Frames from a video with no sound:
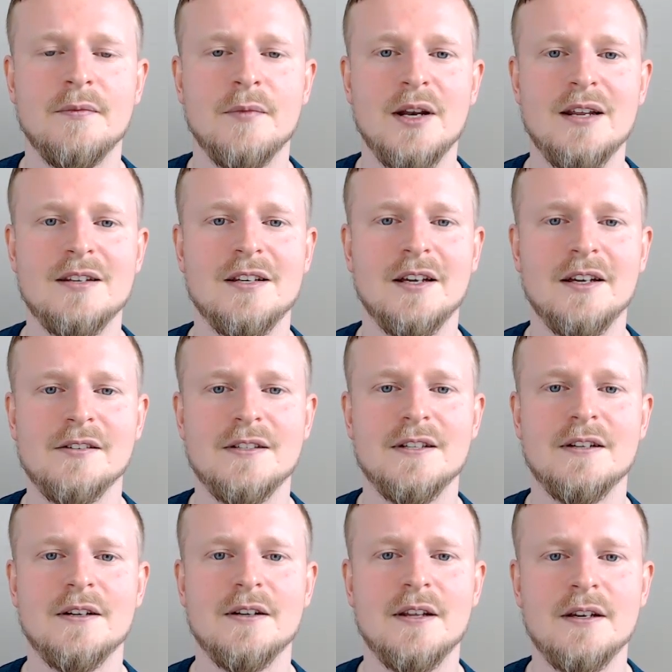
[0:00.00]
We need to
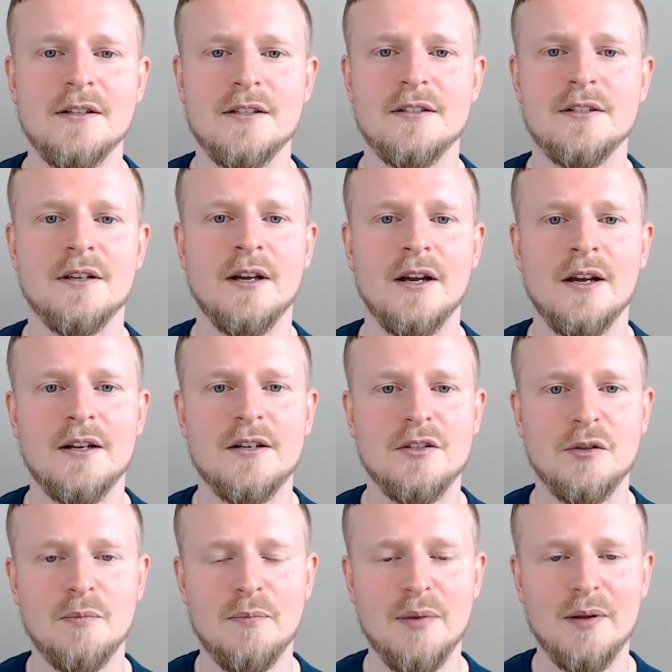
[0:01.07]
consider this.
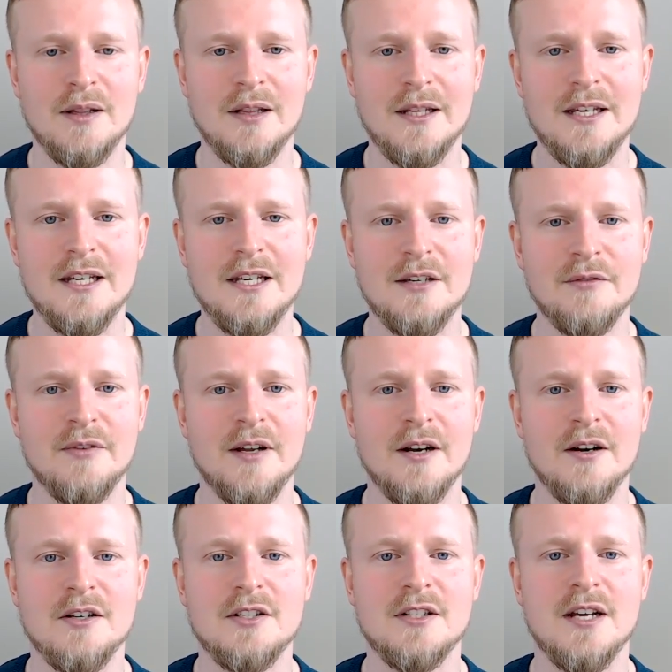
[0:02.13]
To believe in
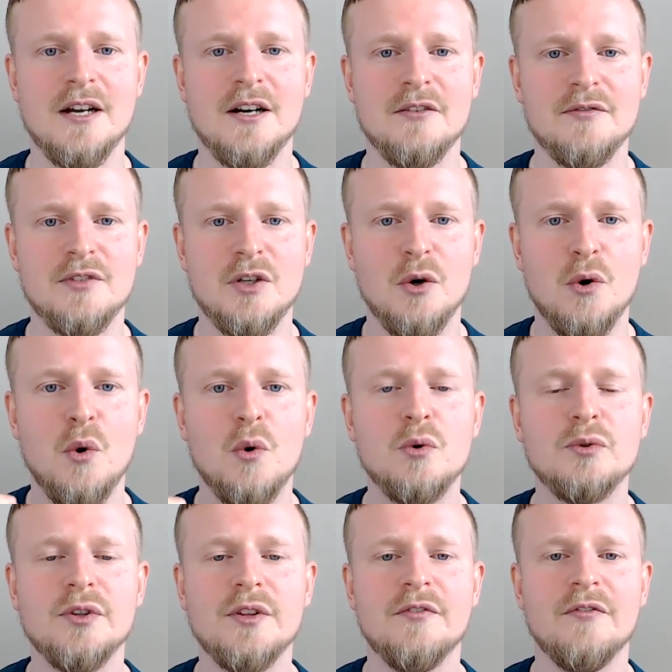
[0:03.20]
ourselves, to
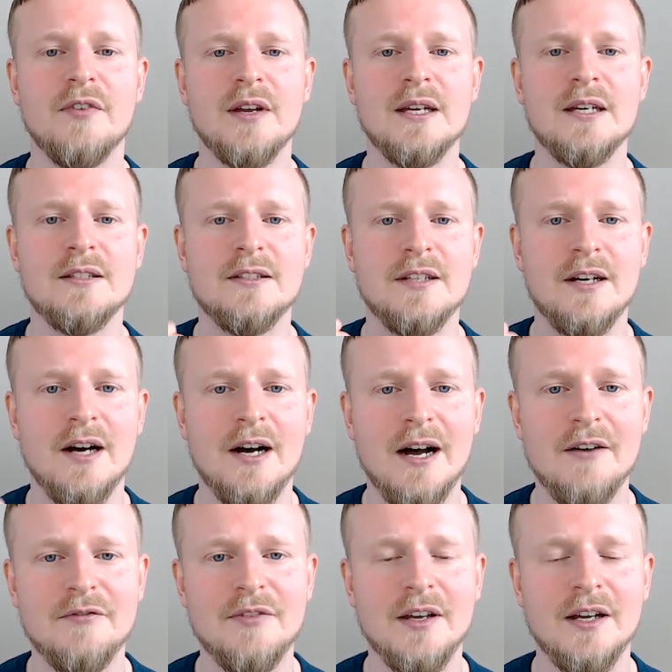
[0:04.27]
hold the faith, to
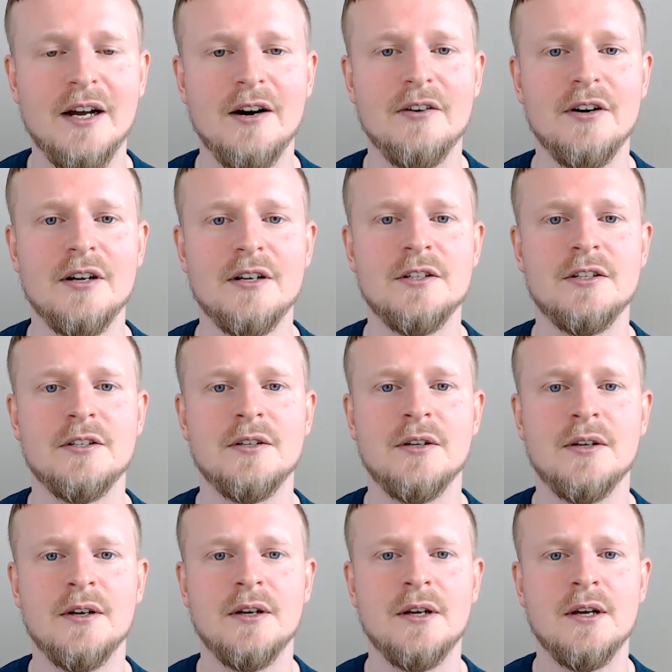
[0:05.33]
have the courage,
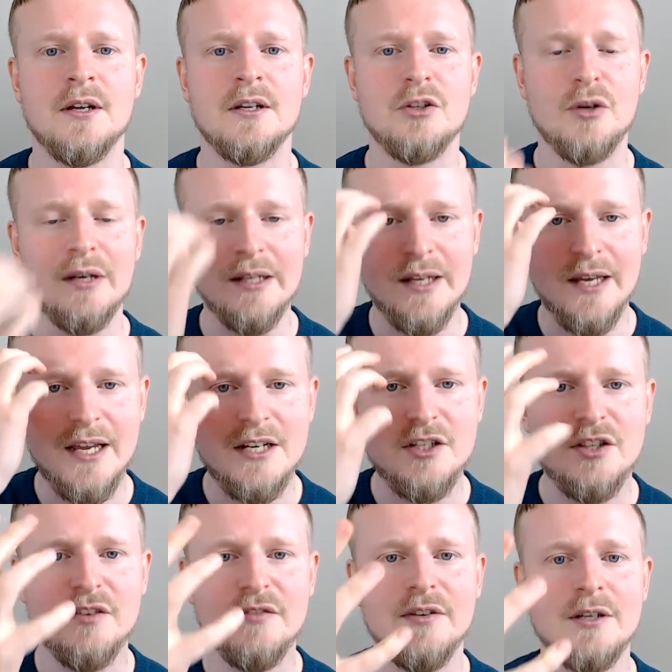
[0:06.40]
to
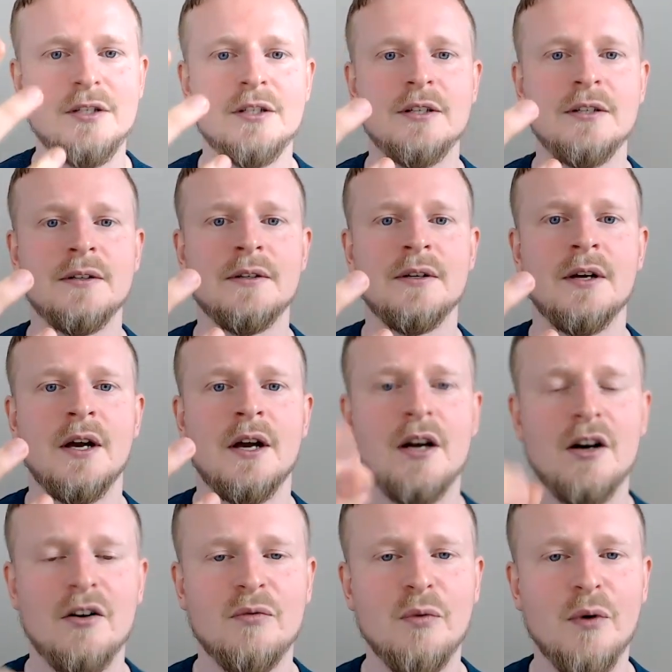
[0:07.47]
engage the vision
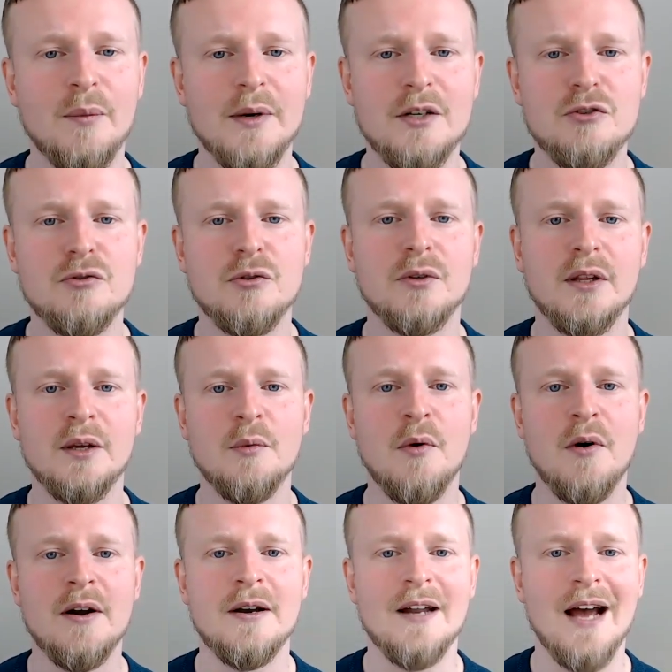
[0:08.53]
of what we truly
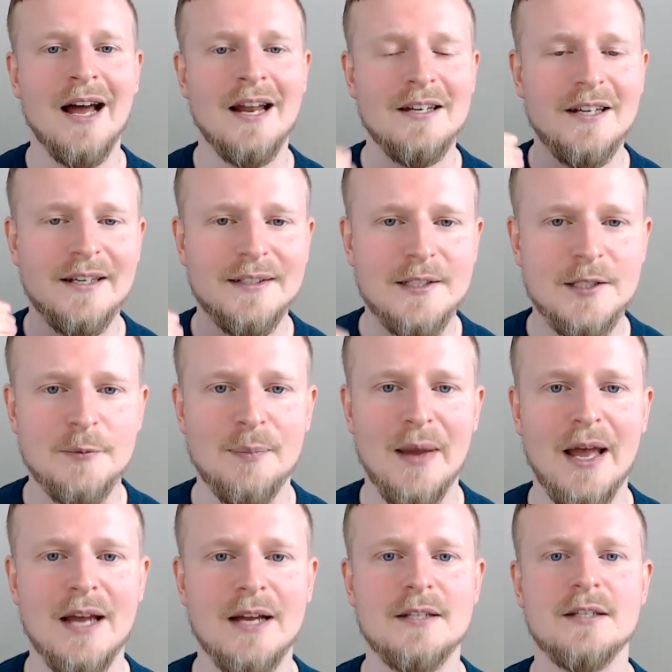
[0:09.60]
want and
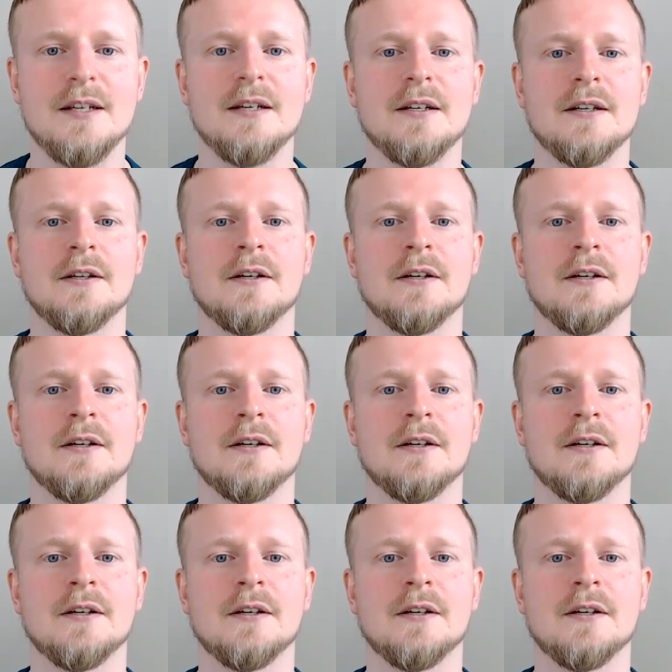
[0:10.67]
expect it.